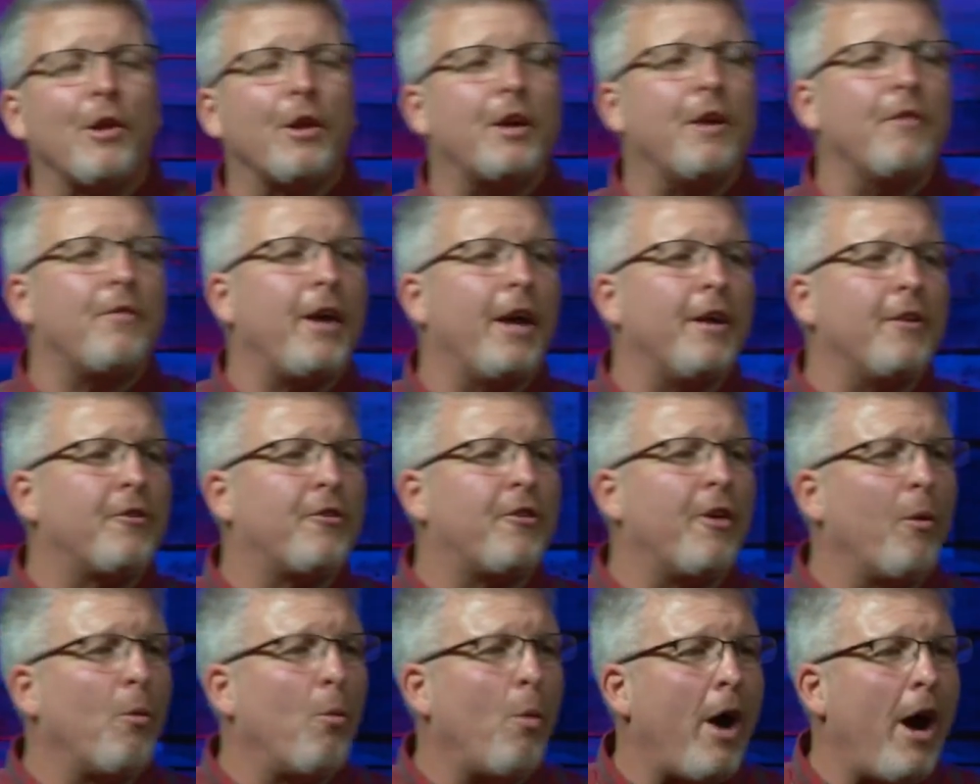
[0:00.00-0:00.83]
look at that and
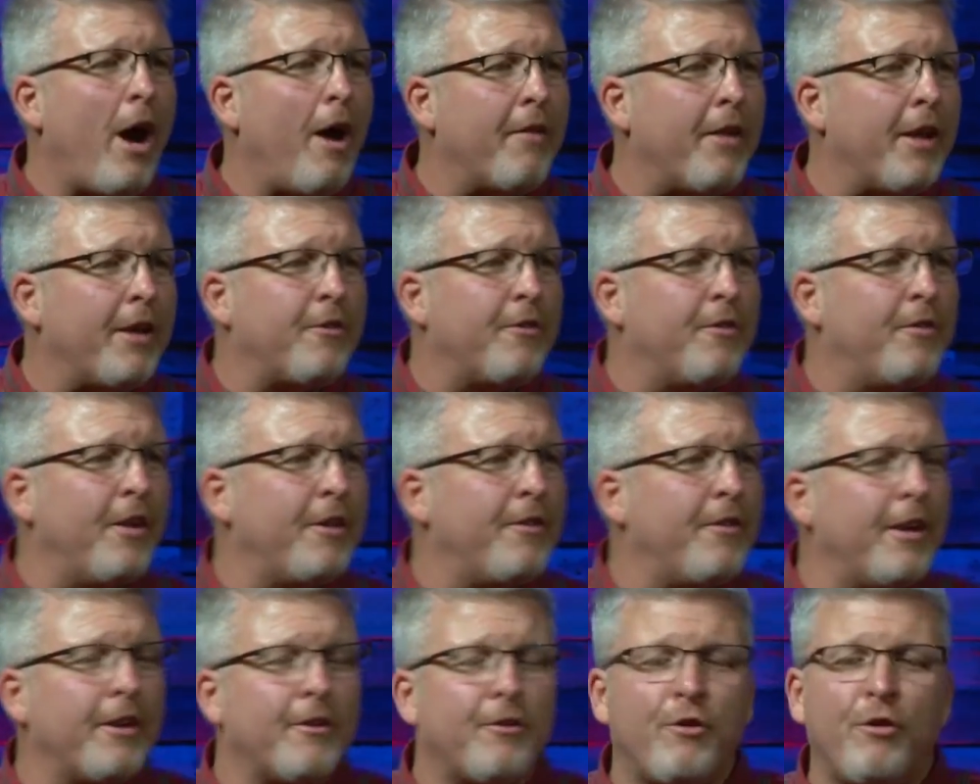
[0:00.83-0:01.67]
say, wow, that, that,
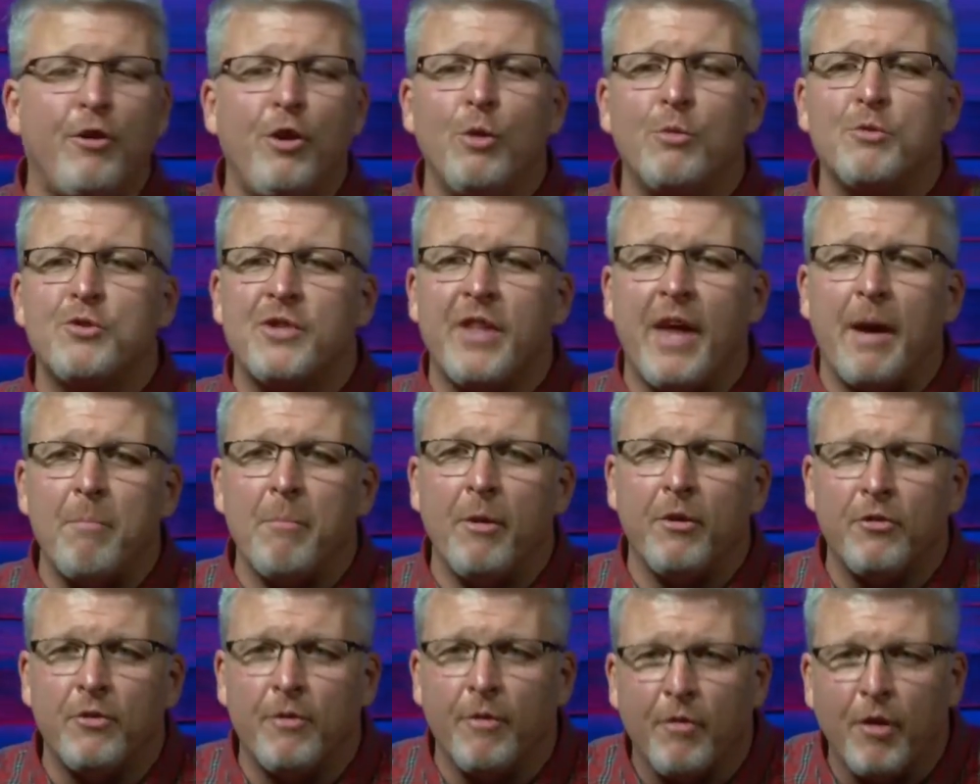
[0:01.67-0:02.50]
that's huge. That
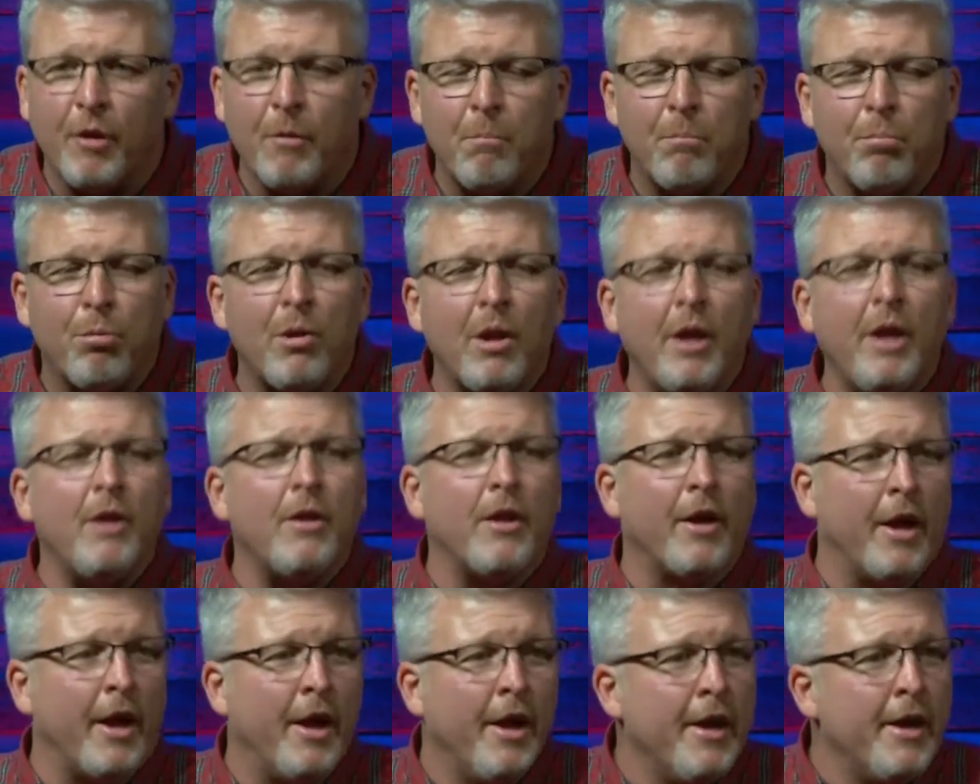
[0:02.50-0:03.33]
must have
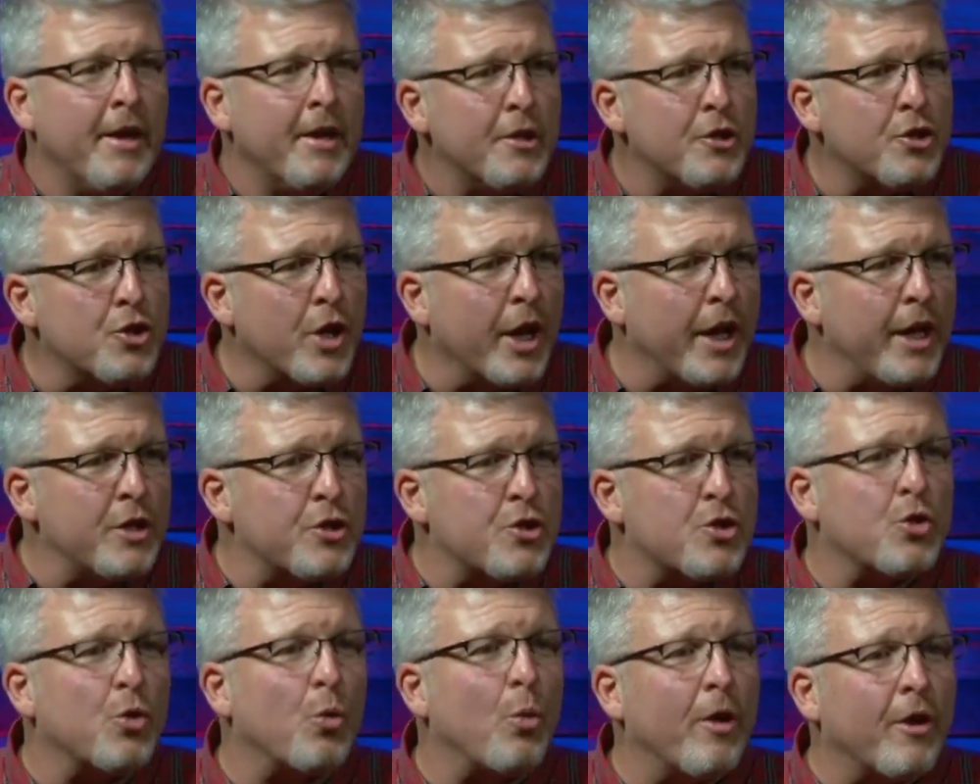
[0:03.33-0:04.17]
completely
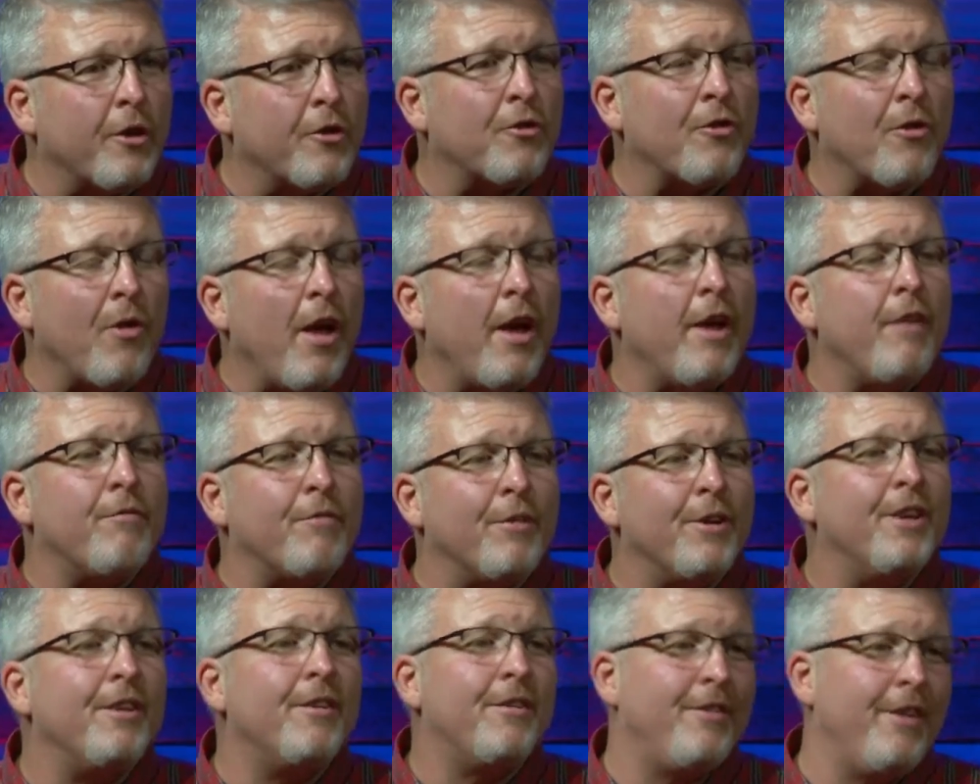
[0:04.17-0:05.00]
changed Rick's life,
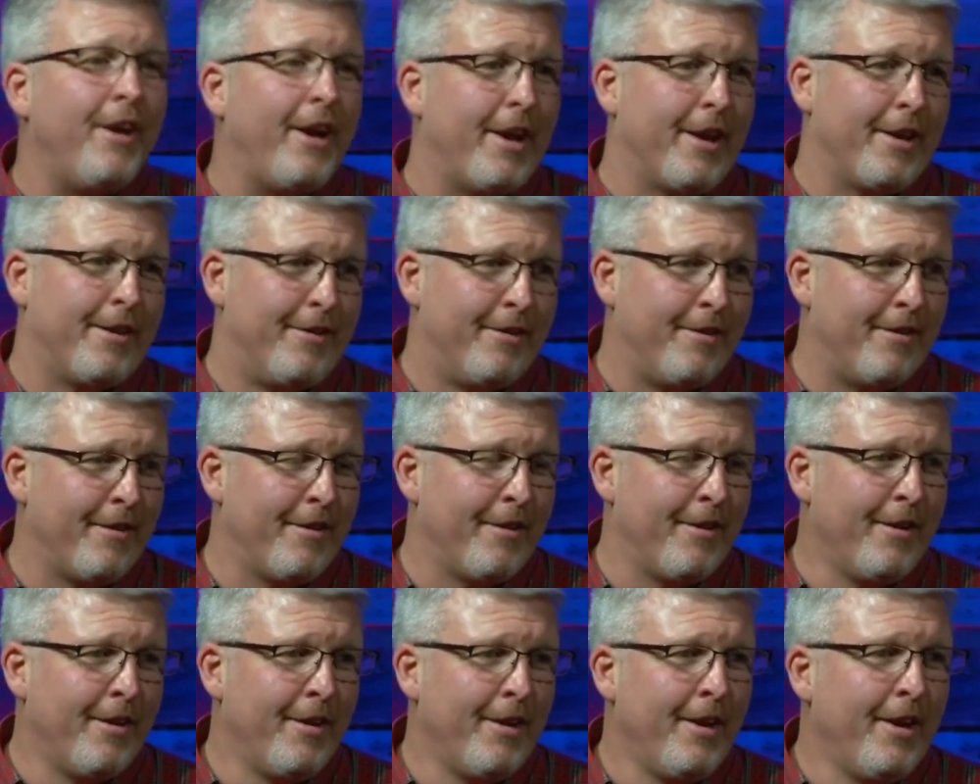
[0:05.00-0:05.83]
and it did.
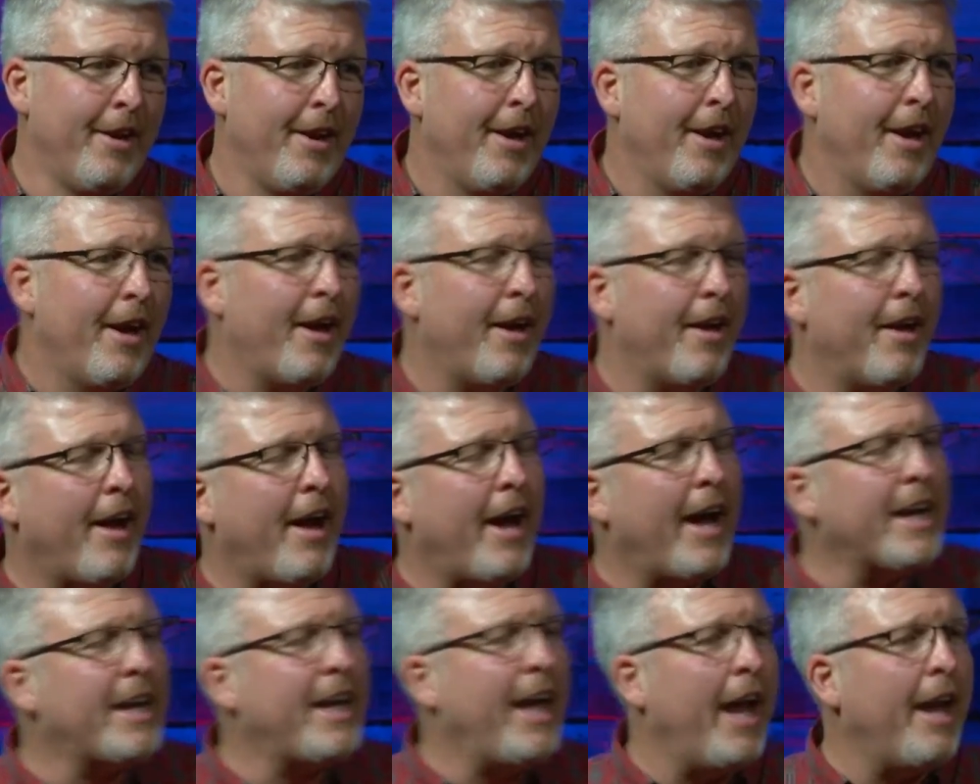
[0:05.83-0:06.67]

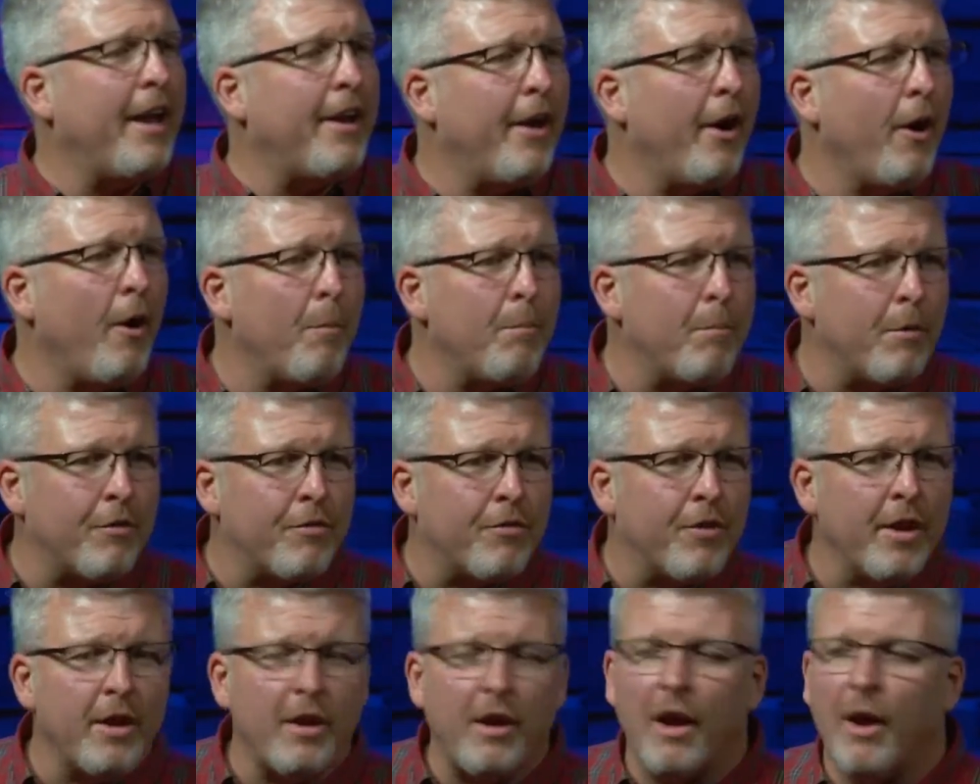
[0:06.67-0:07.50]
I can't help but
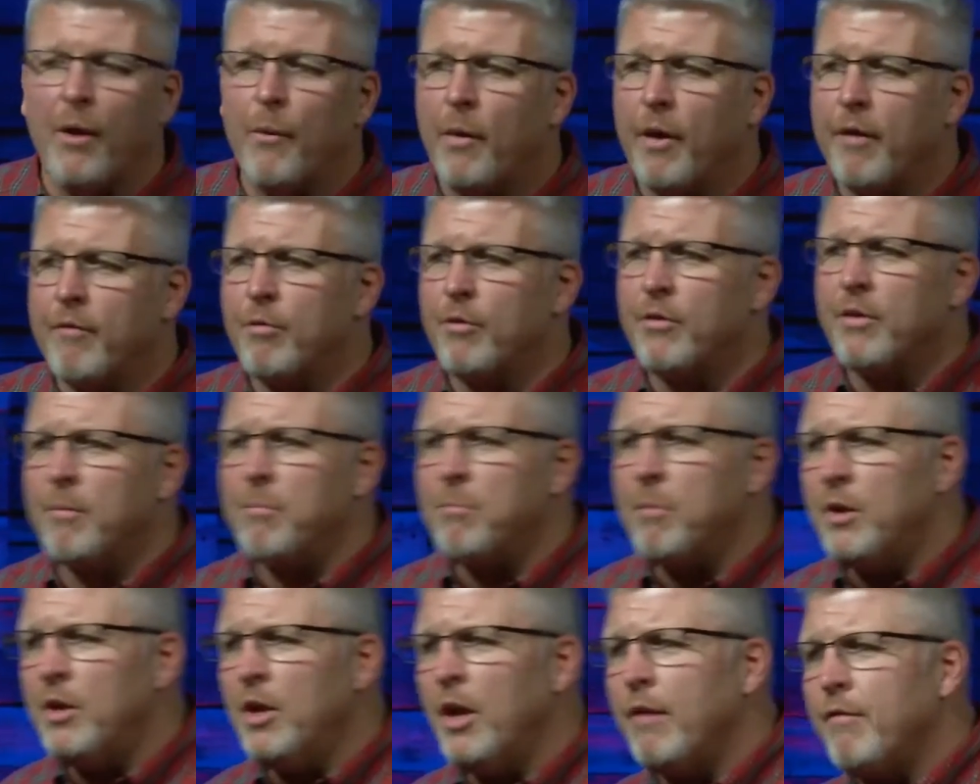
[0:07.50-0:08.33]
think, however, that
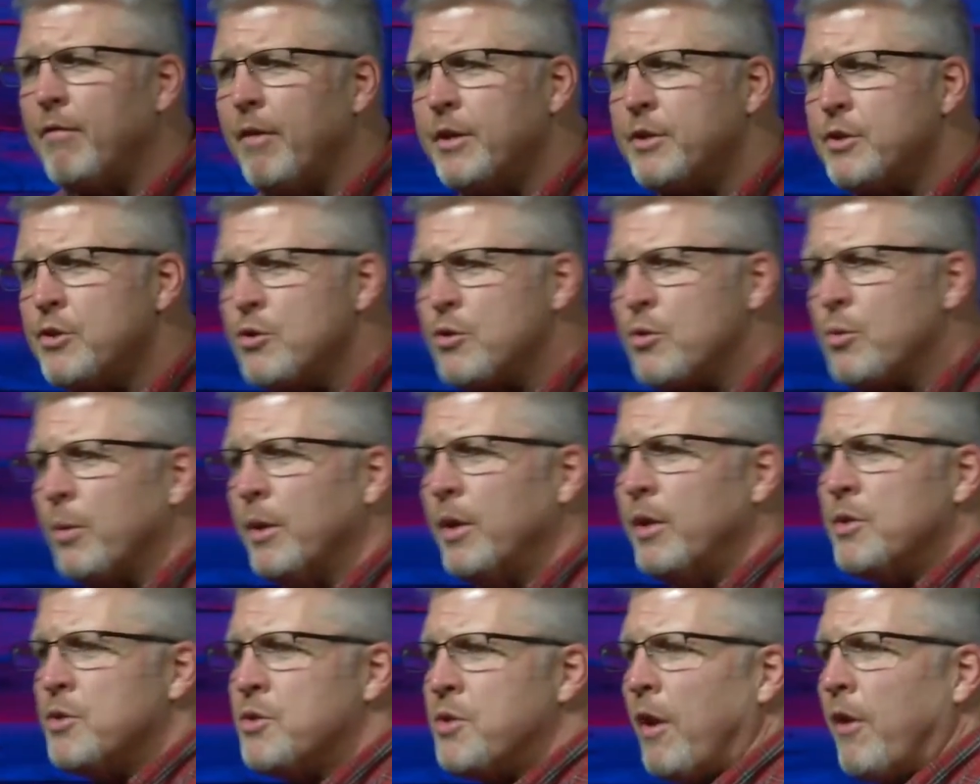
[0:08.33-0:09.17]
many of us
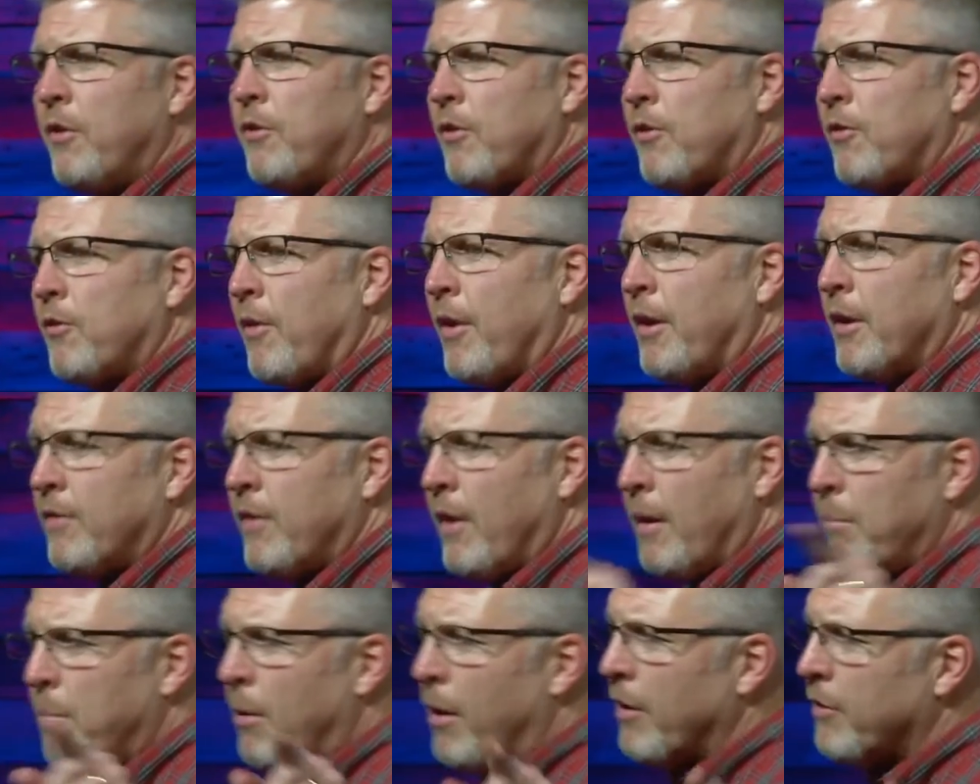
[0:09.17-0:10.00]
treat Jesus like
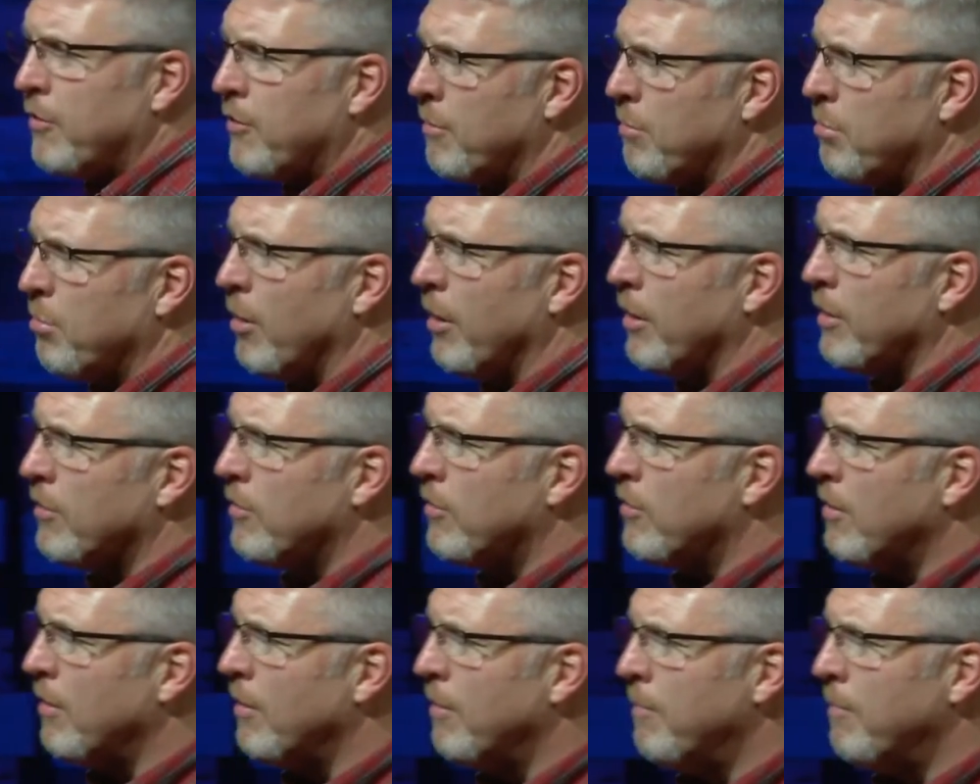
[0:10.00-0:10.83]
that box of prints.